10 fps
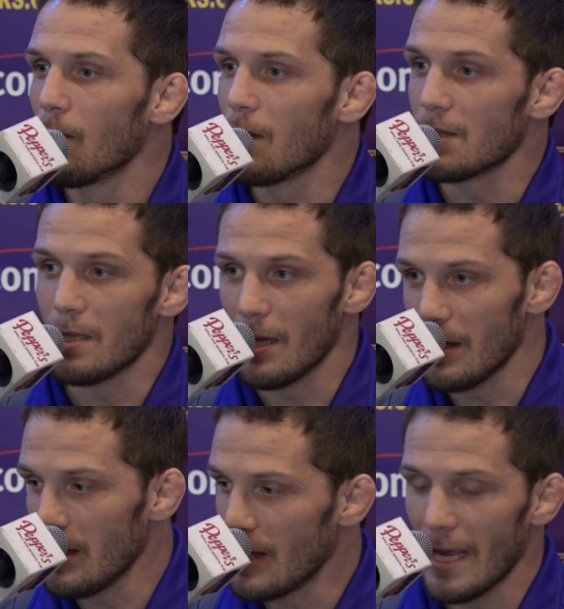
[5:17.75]
Because
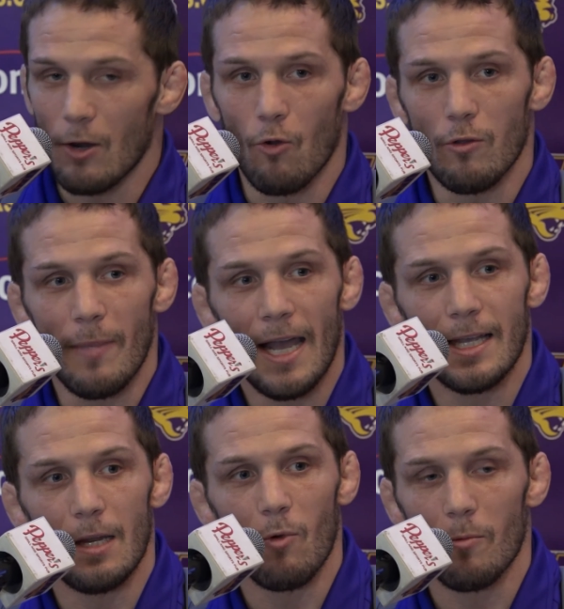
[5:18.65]
then you can't hold them
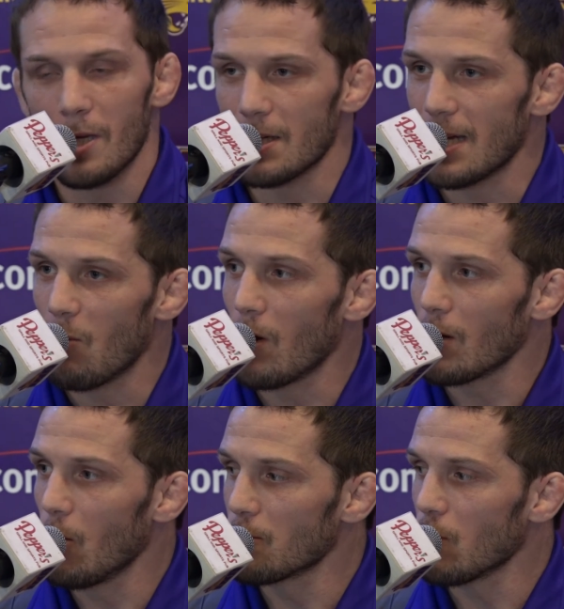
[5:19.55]
back anymore because they want
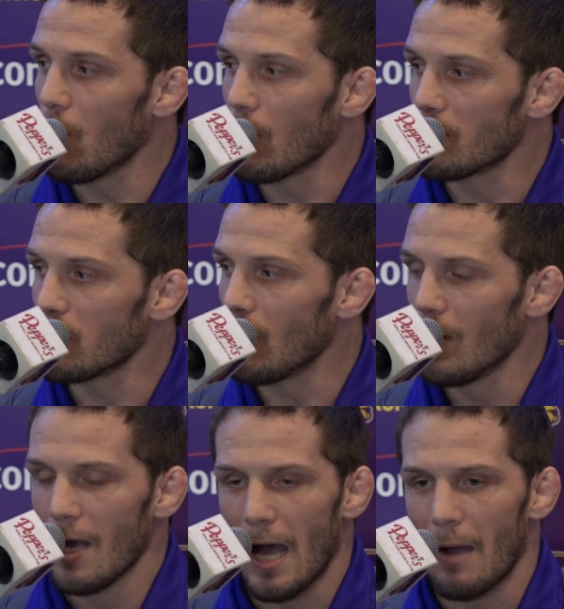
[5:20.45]
to go so hard. So
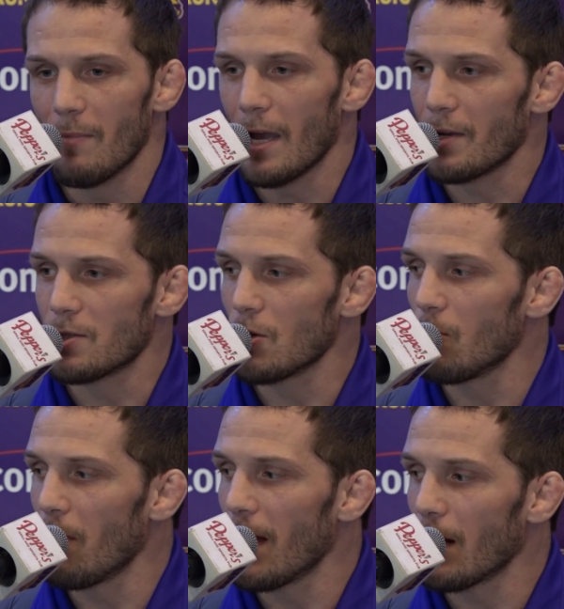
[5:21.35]
I'm not
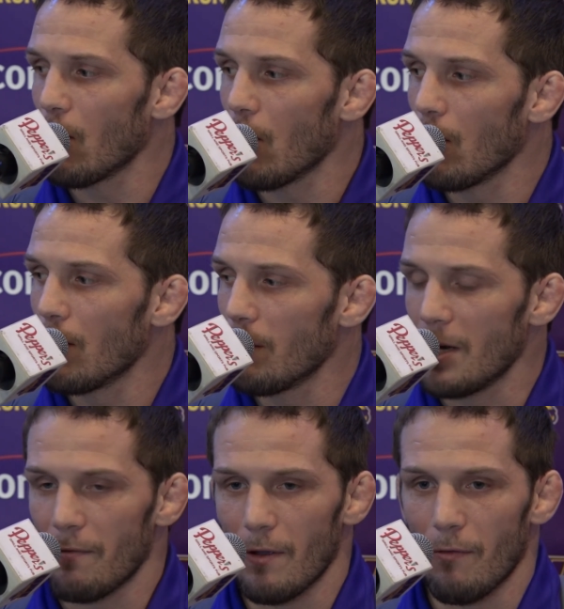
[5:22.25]
concerned with that at all. I
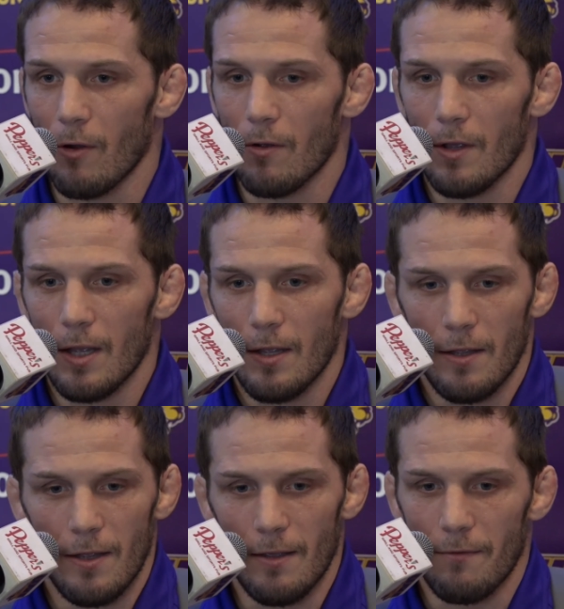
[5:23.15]
mean, if, if our
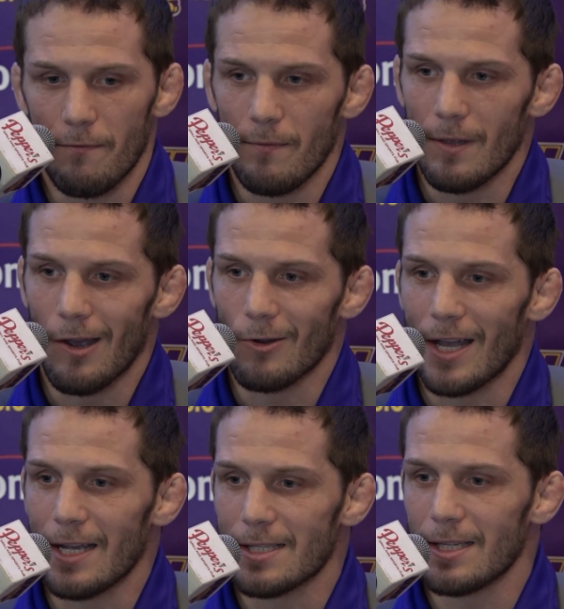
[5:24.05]
if our
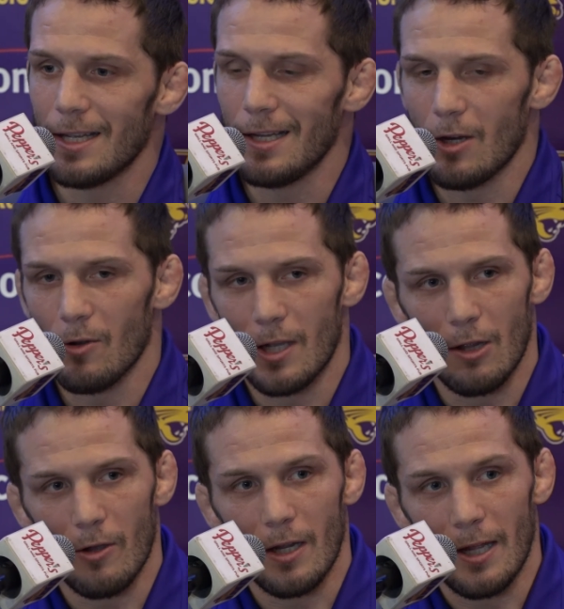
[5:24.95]
guys and you know you
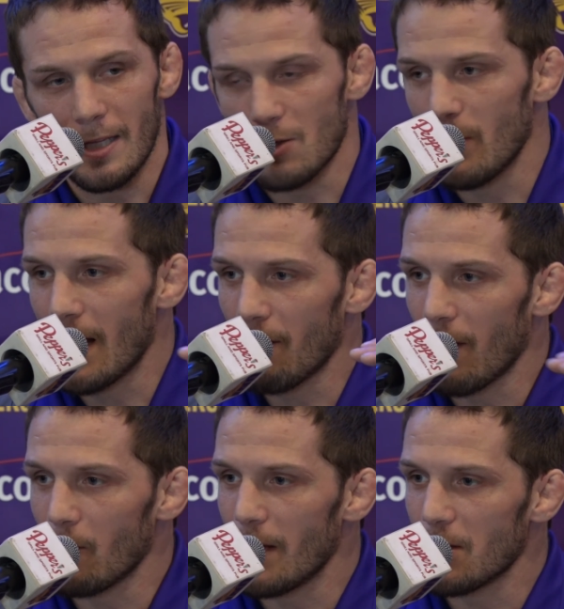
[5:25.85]
can look at it like this we got a
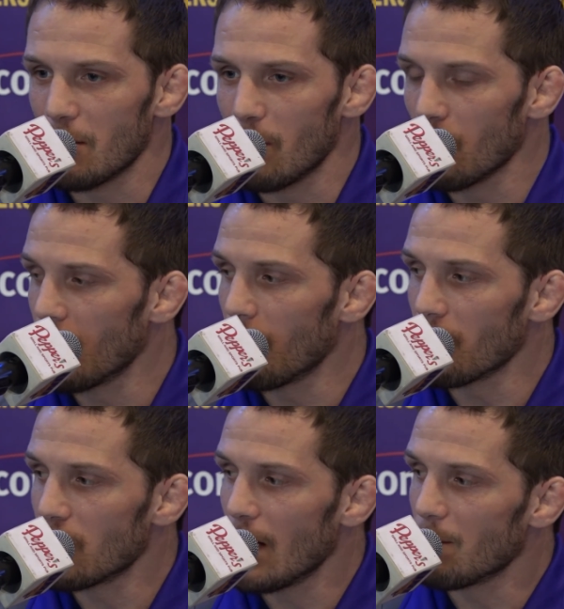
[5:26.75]
foundation built up
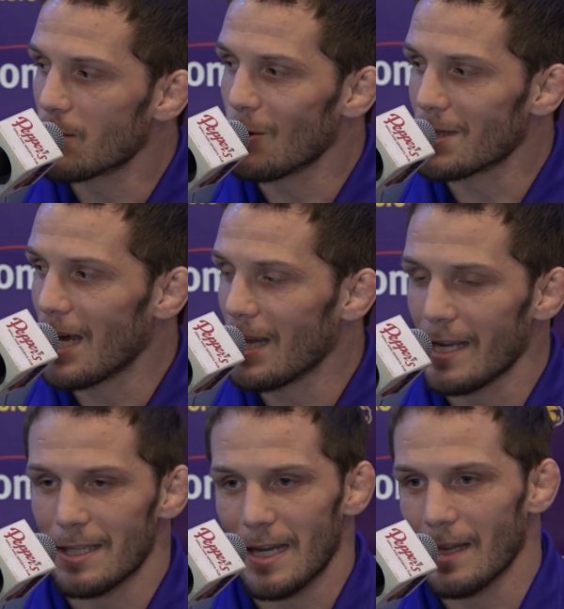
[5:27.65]
a shape so it's not
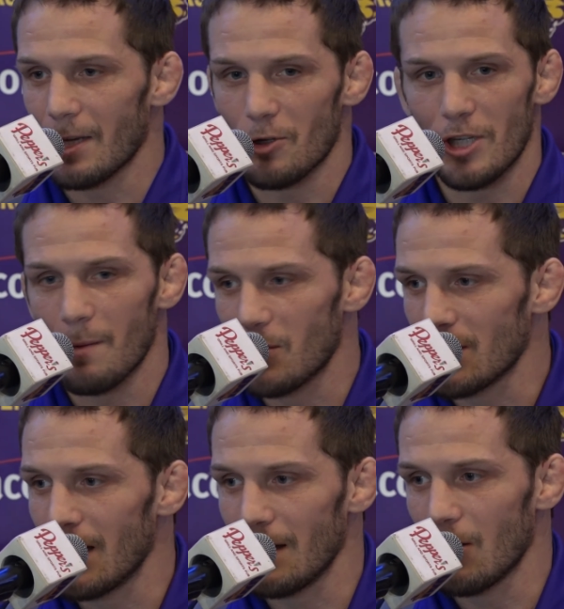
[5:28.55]
like it's not like your shape's
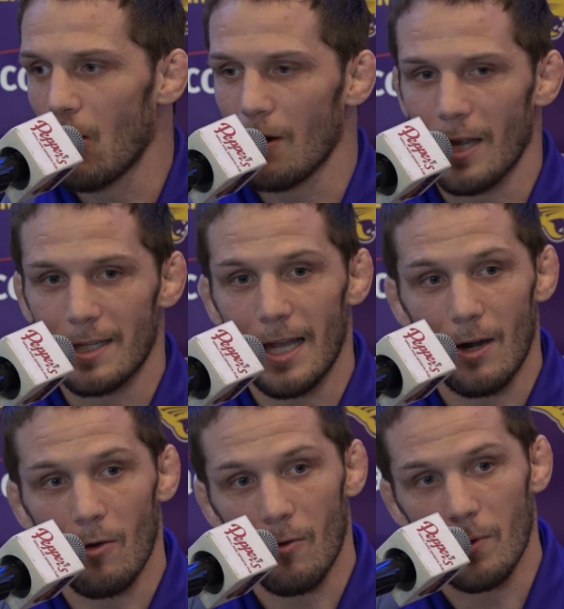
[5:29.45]
just going to gone like that
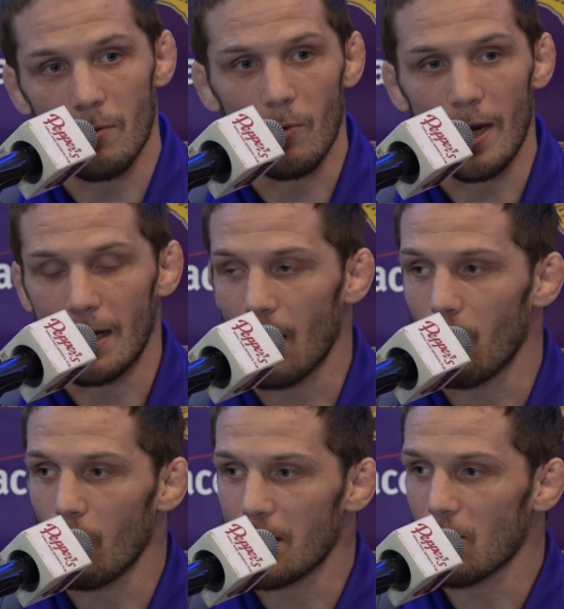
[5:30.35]
oh we, we had a
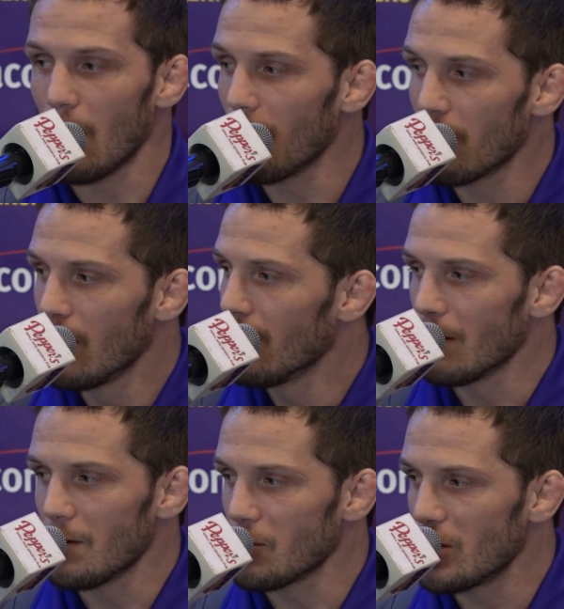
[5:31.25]
couple weeks off
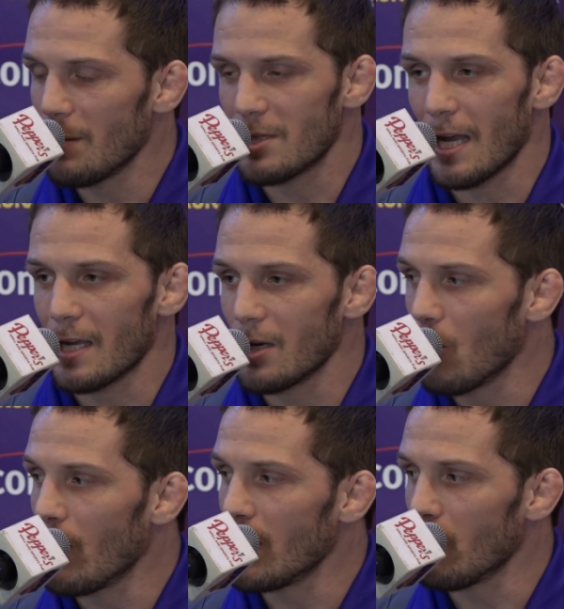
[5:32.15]
their shape's not going to
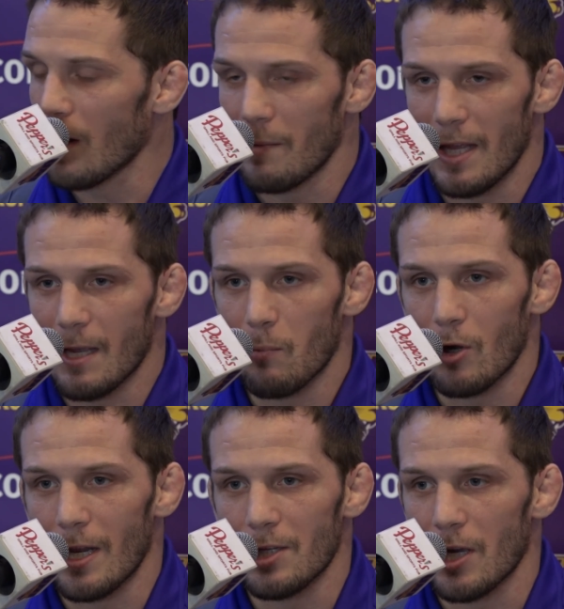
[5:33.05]
go anywhere i mean they can
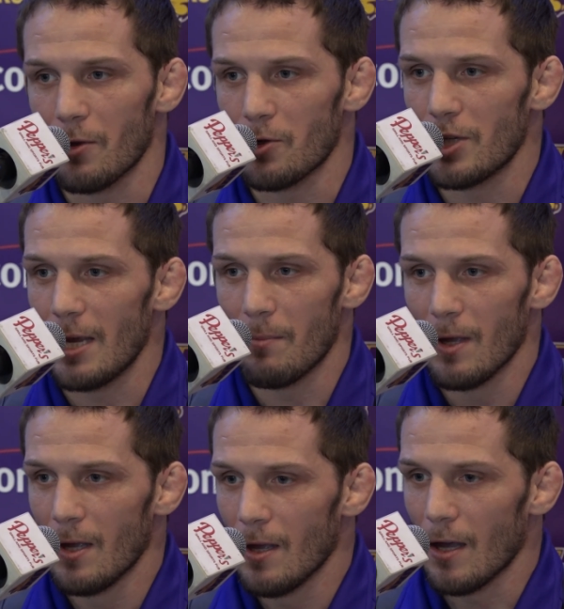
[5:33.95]
put an edge on their shape
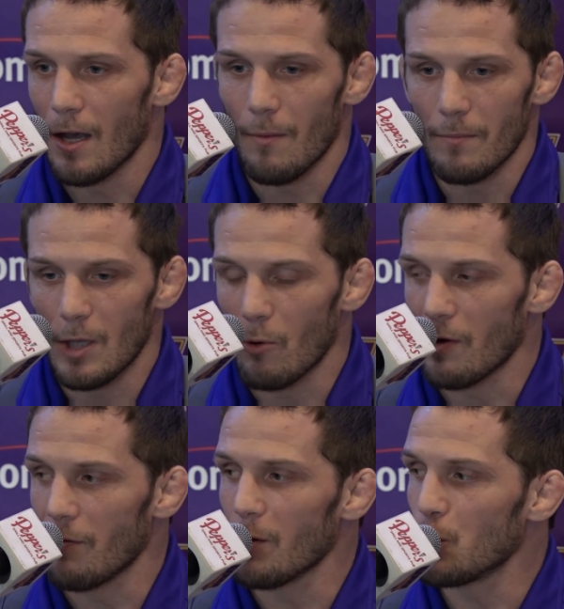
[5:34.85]
um, you know in
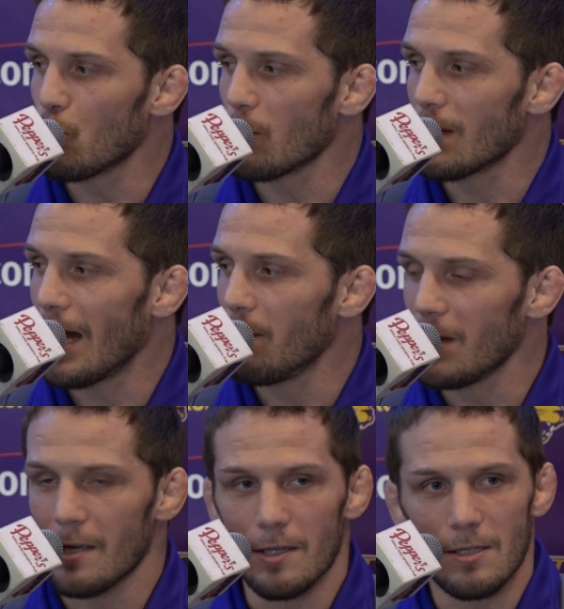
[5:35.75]
a very short time
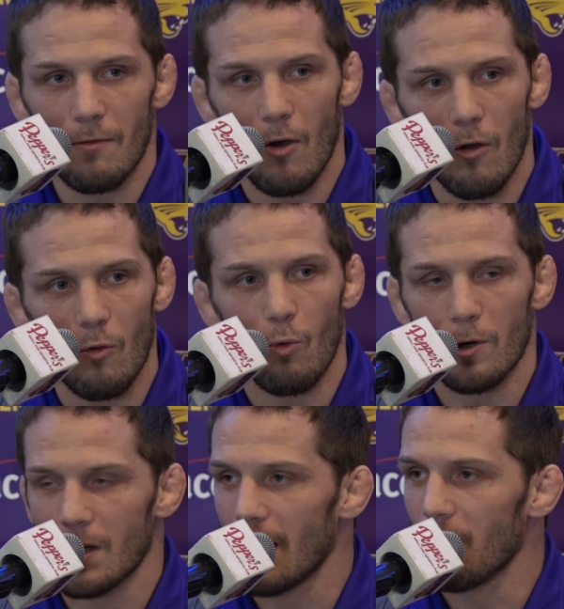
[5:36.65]
because of all the
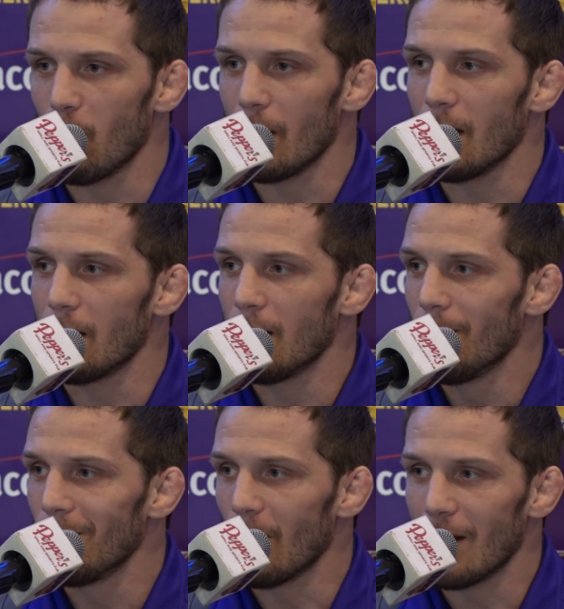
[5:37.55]
work that they've put in
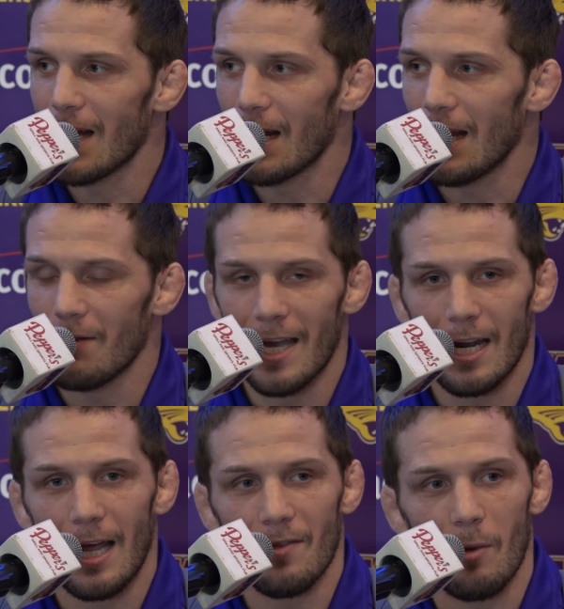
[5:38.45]
you know they got a lot they got
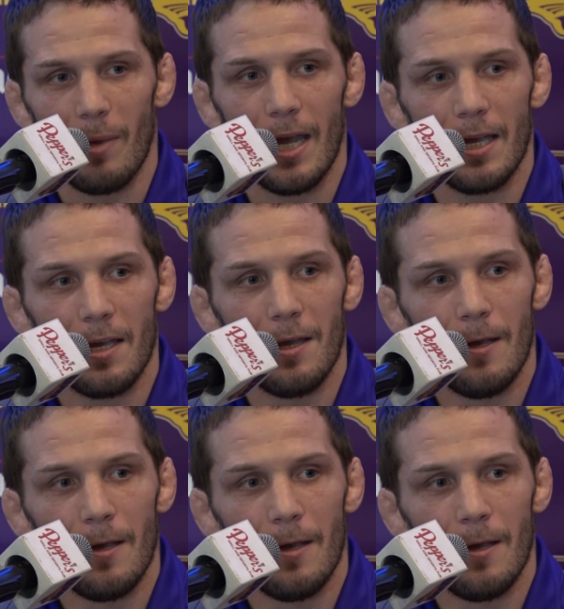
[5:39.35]
a lot in the bank